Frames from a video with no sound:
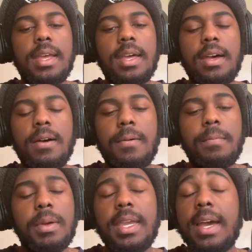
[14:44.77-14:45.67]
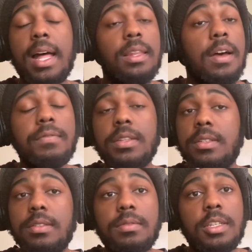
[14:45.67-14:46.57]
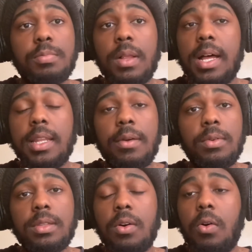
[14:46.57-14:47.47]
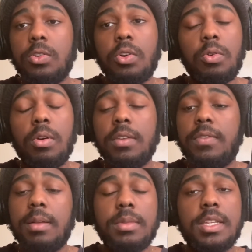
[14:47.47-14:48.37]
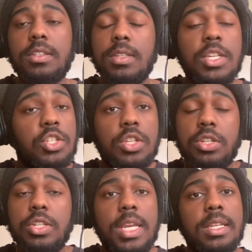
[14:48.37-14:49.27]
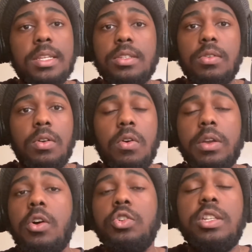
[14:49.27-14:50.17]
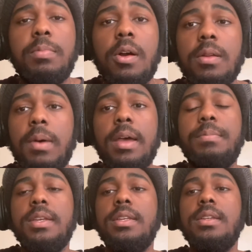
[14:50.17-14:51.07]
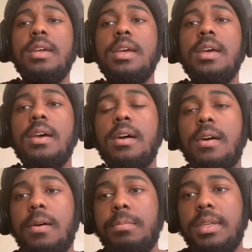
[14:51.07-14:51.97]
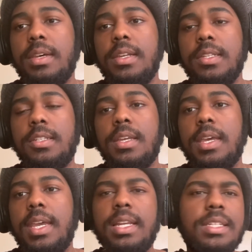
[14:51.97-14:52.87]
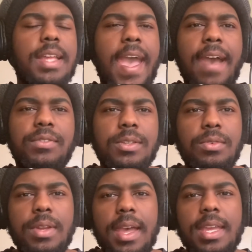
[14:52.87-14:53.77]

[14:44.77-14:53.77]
But yeah, I love this plotline with the whole Todoroki family. It's just genius on Horikoshi's part, in my opinion, because he doesn't have to do that.